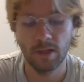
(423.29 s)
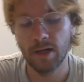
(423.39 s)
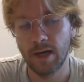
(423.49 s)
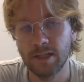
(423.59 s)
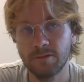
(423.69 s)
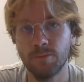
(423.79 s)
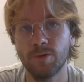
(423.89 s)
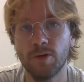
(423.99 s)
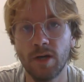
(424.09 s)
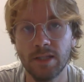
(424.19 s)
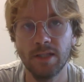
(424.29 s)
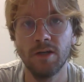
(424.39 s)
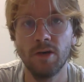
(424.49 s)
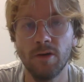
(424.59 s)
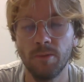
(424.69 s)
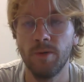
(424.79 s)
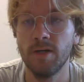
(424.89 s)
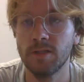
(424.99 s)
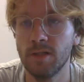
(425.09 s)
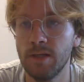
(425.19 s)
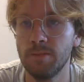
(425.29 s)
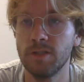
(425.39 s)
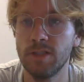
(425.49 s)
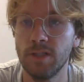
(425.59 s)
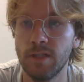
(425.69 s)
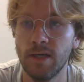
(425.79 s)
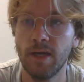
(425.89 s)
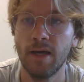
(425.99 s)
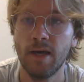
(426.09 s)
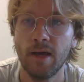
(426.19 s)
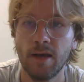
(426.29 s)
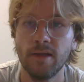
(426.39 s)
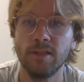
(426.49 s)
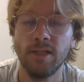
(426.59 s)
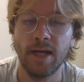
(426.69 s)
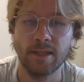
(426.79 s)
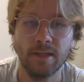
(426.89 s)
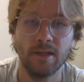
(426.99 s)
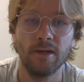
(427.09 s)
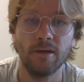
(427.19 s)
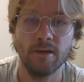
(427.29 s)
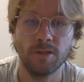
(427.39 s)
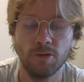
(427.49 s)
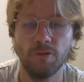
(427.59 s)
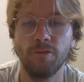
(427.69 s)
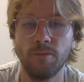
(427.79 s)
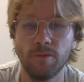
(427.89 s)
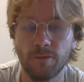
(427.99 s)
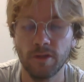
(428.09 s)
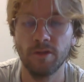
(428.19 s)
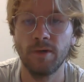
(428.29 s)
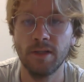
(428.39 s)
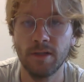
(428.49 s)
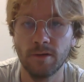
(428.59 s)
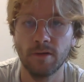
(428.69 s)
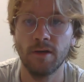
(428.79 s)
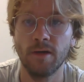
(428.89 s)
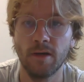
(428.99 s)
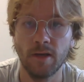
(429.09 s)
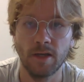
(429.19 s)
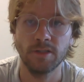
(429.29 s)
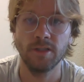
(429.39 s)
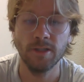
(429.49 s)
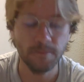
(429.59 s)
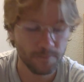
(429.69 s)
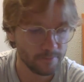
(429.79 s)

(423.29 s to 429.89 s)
As for Brona, I didn't know her personally, but she'd acted in a short film of a friend of mine did last year.